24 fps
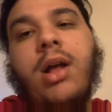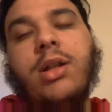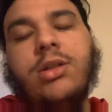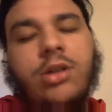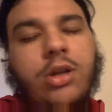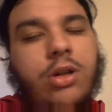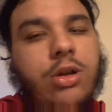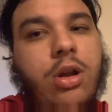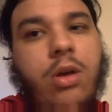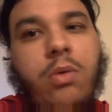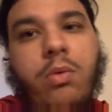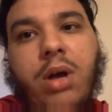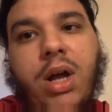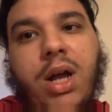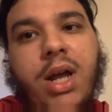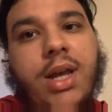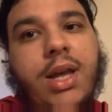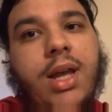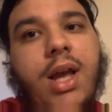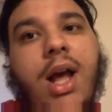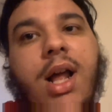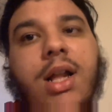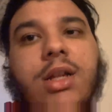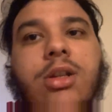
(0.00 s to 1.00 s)
don't know
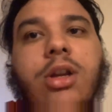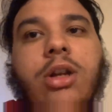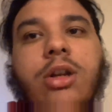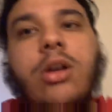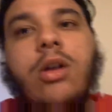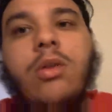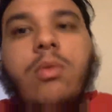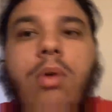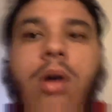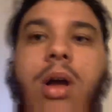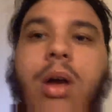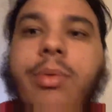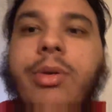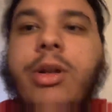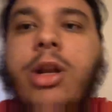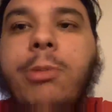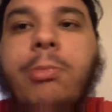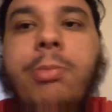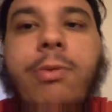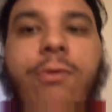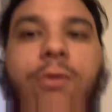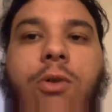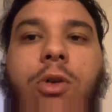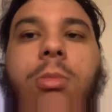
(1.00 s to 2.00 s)
why we
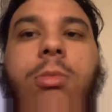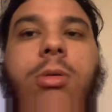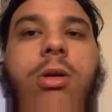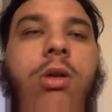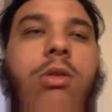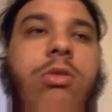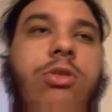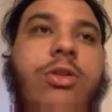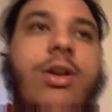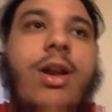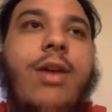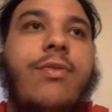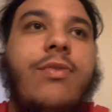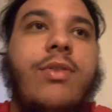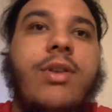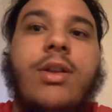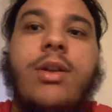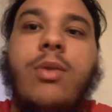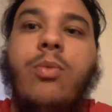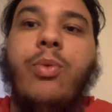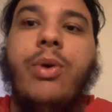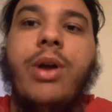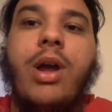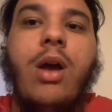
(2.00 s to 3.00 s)
don't perform at Old
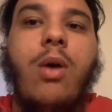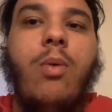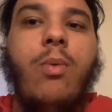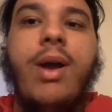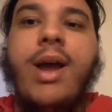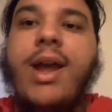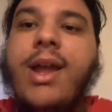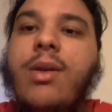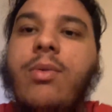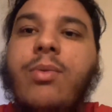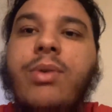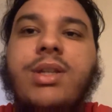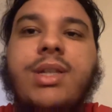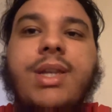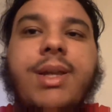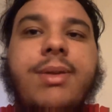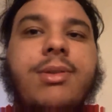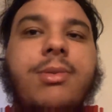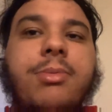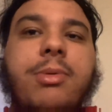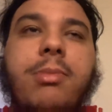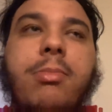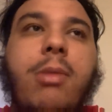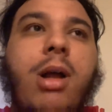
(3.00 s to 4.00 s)
Trafford. Away, we seem
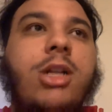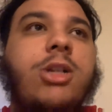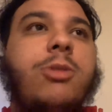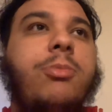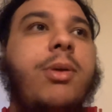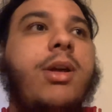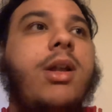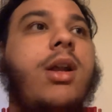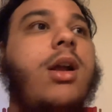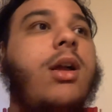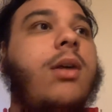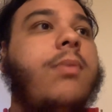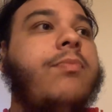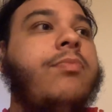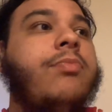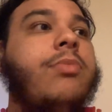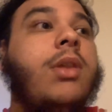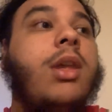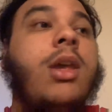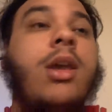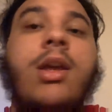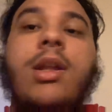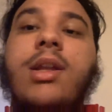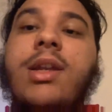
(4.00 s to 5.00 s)
to be much better.
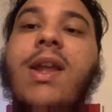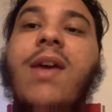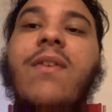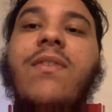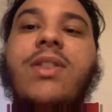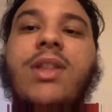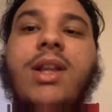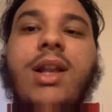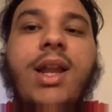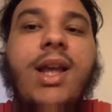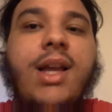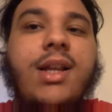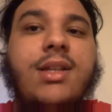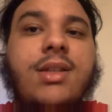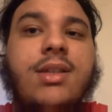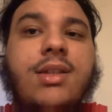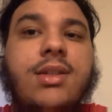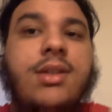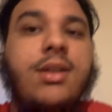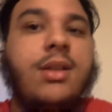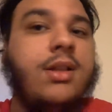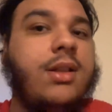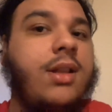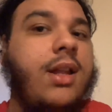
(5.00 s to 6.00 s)

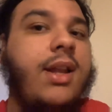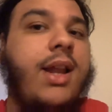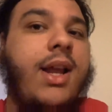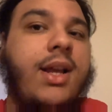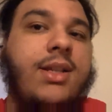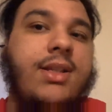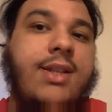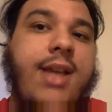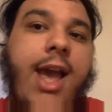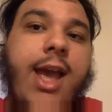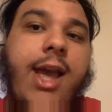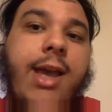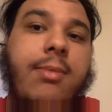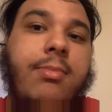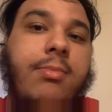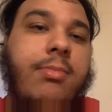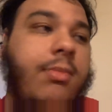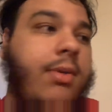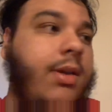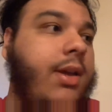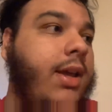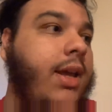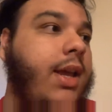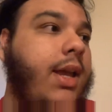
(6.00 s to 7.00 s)
Nevertheless, the next
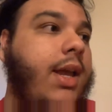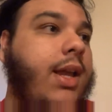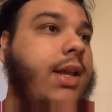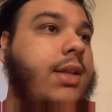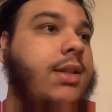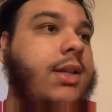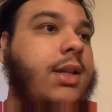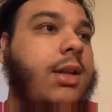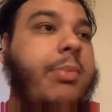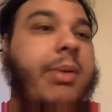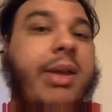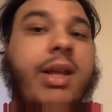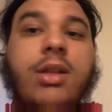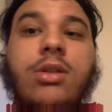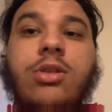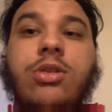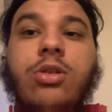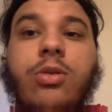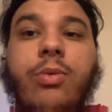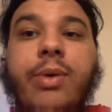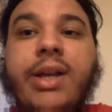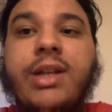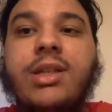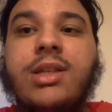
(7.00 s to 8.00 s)
game is going to be in
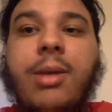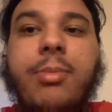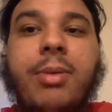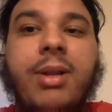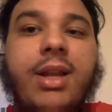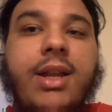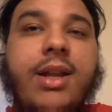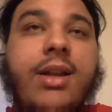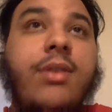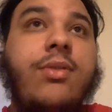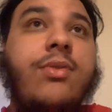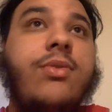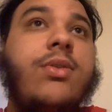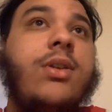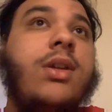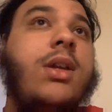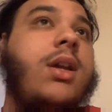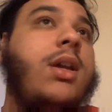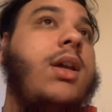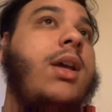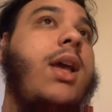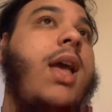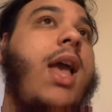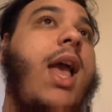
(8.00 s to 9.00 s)
2 weeks, I believe,
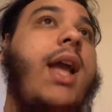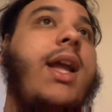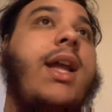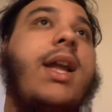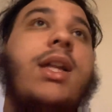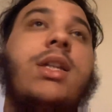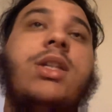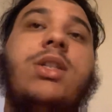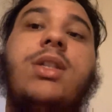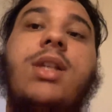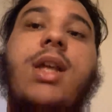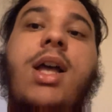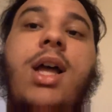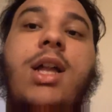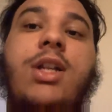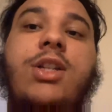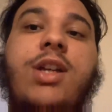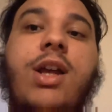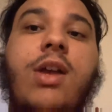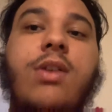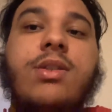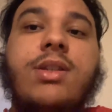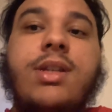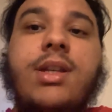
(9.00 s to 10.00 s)
against
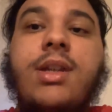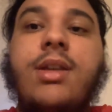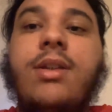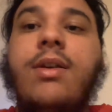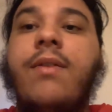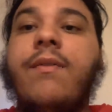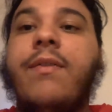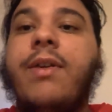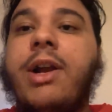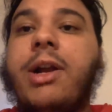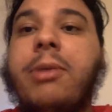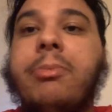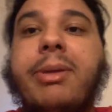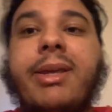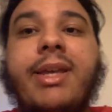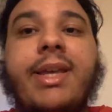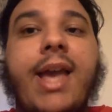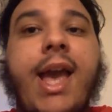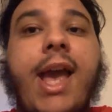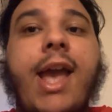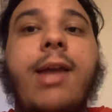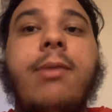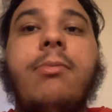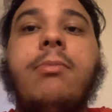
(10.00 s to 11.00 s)
Chelsea. Very big
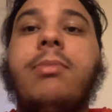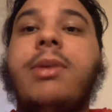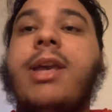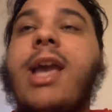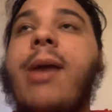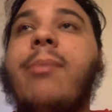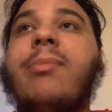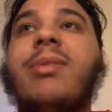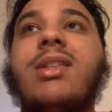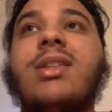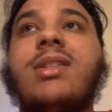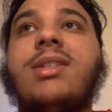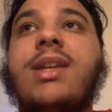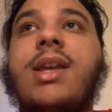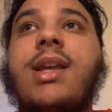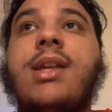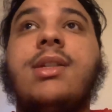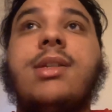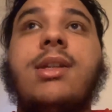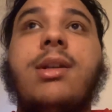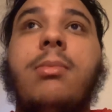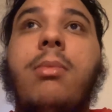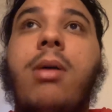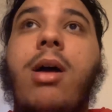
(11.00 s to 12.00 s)
game. Game of the
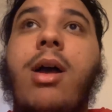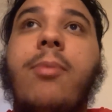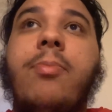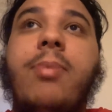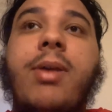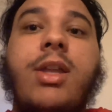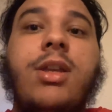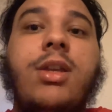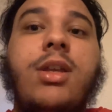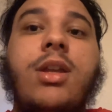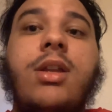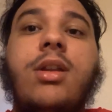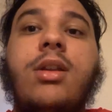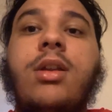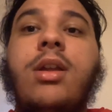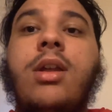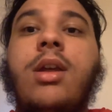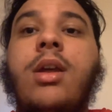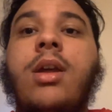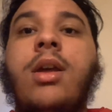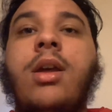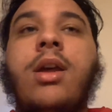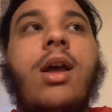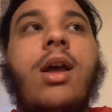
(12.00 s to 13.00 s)
season, in my opinion.
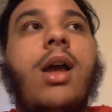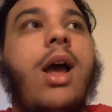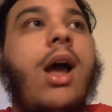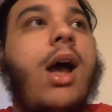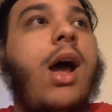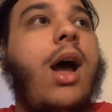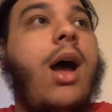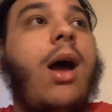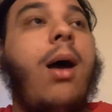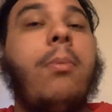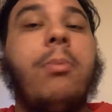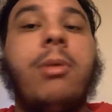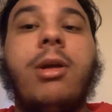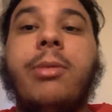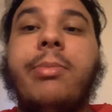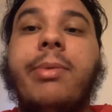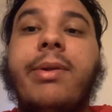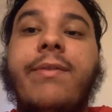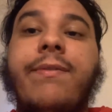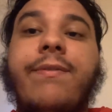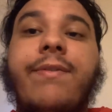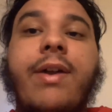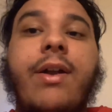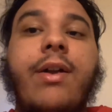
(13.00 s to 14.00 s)
I'm going
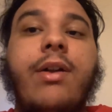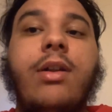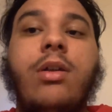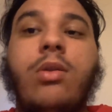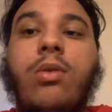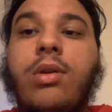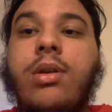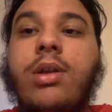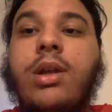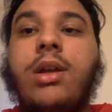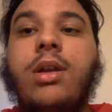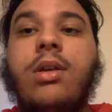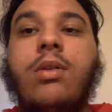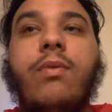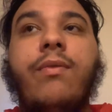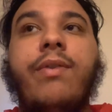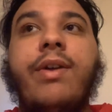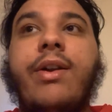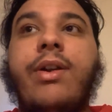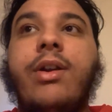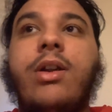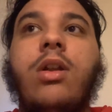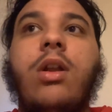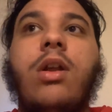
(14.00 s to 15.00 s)
to be looking
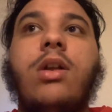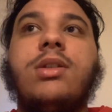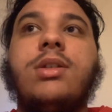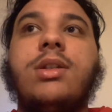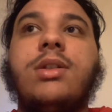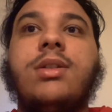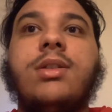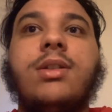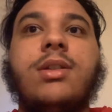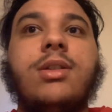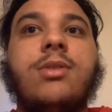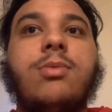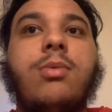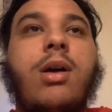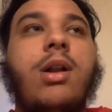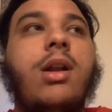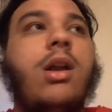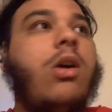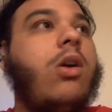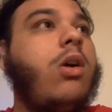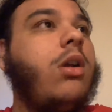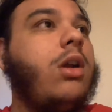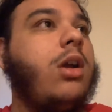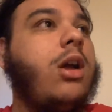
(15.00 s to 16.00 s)
very closely to this one.
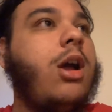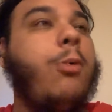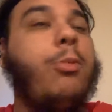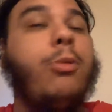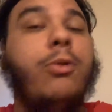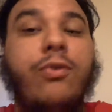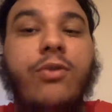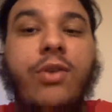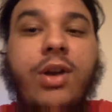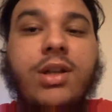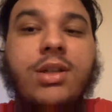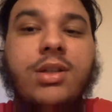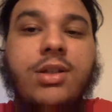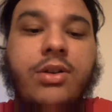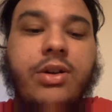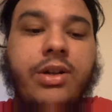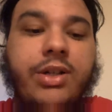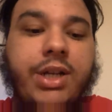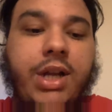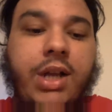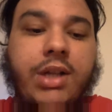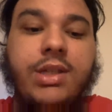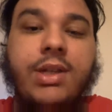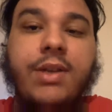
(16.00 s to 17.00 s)
I've got a couple of friends that are
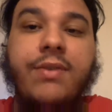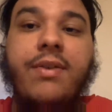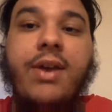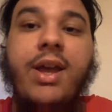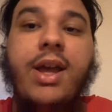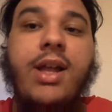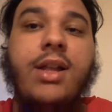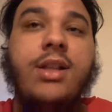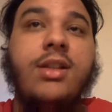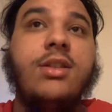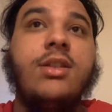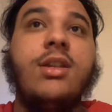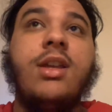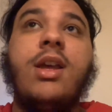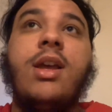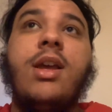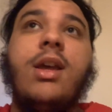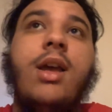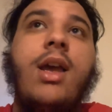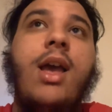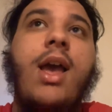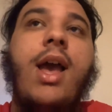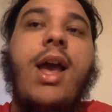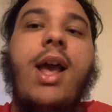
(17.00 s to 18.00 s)
Chelsea fans.
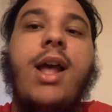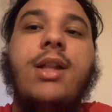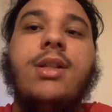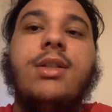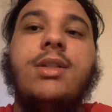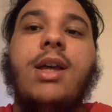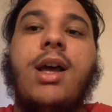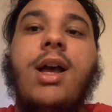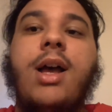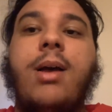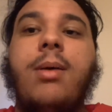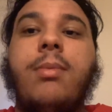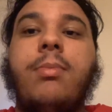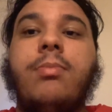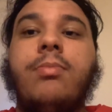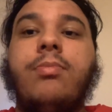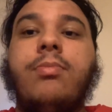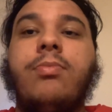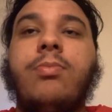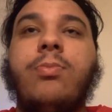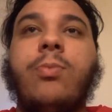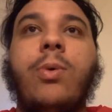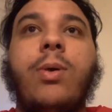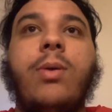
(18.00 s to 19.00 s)
And
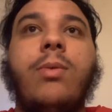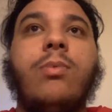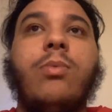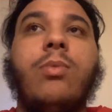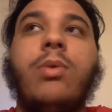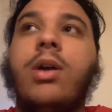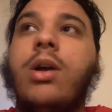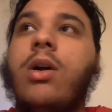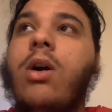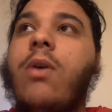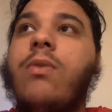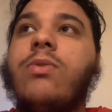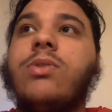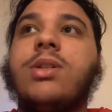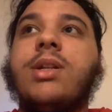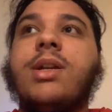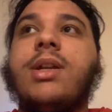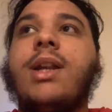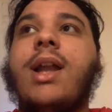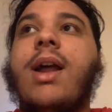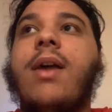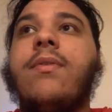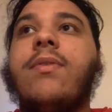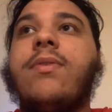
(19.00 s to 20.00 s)
we're obviously
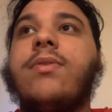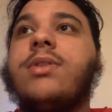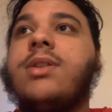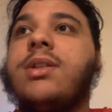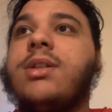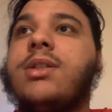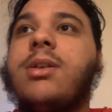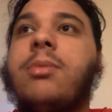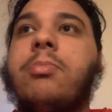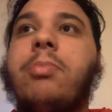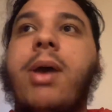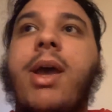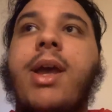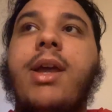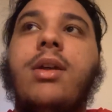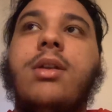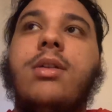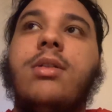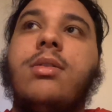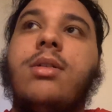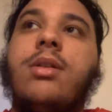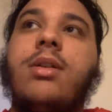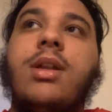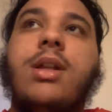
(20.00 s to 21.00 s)
going to have to
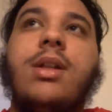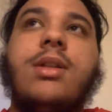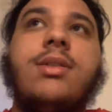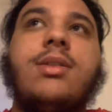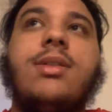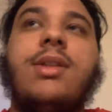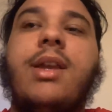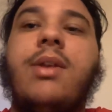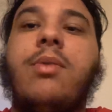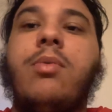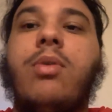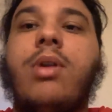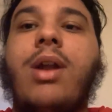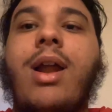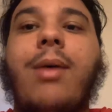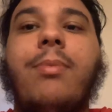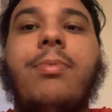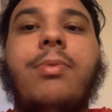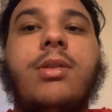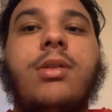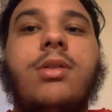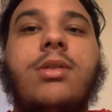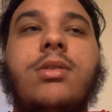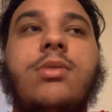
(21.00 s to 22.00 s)
debate and see what
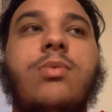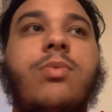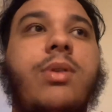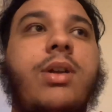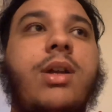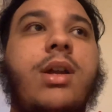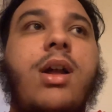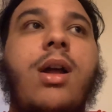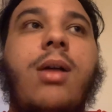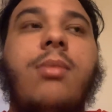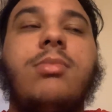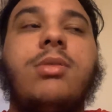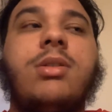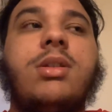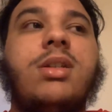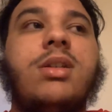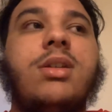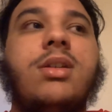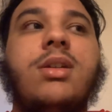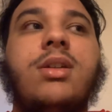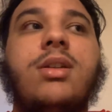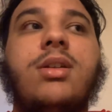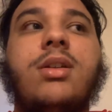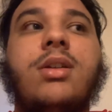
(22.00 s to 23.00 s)
happens when it comes
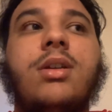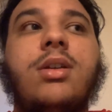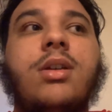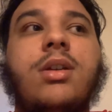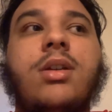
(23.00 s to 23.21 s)
to